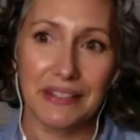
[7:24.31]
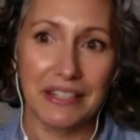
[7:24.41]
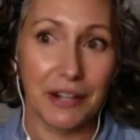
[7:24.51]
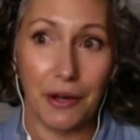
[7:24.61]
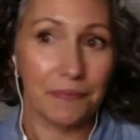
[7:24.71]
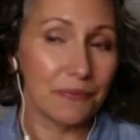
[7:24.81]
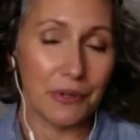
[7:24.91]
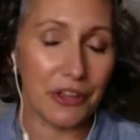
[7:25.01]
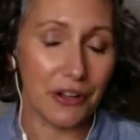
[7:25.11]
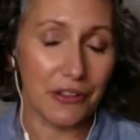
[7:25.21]
you know, with
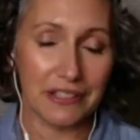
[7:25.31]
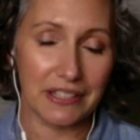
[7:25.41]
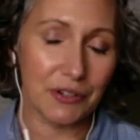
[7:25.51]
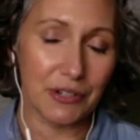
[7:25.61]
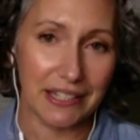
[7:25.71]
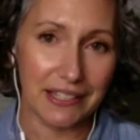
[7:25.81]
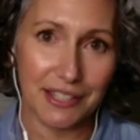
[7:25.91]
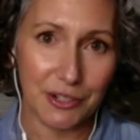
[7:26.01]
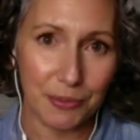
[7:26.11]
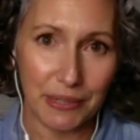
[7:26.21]
all these ingredients that
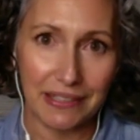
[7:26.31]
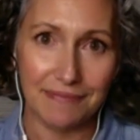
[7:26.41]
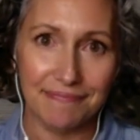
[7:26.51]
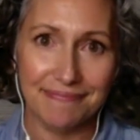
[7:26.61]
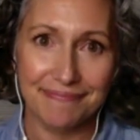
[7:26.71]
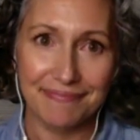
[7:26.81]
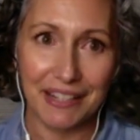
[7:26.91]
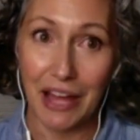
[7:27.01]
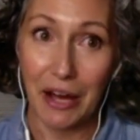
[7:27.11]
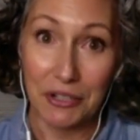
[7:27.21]
are being
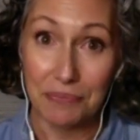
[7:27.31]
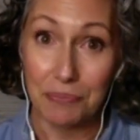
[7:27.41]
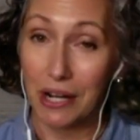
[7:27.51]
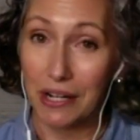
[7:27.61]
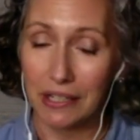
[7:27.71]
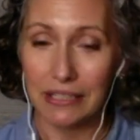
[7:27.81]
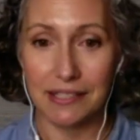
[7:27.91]
allowed in products.